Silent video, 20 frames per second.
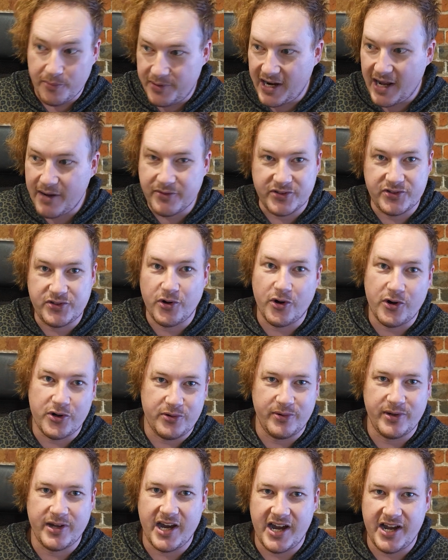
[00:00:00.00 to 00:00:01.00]
but I was talking
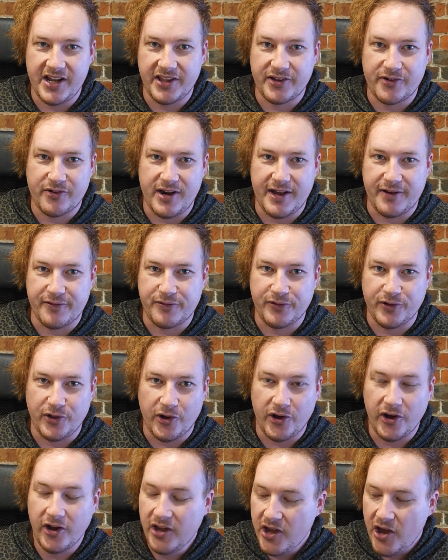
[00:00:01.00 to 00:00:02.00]
to a guy on the ground
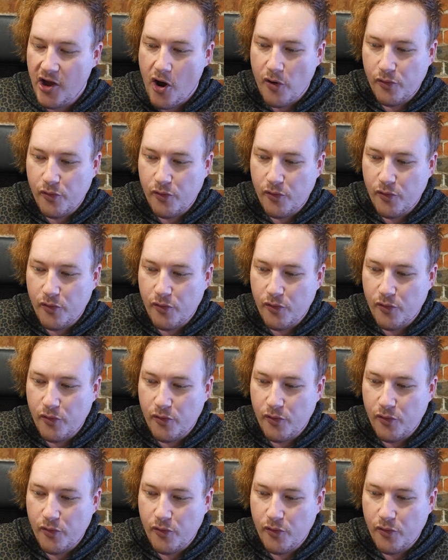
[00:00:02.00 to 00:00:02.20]
floor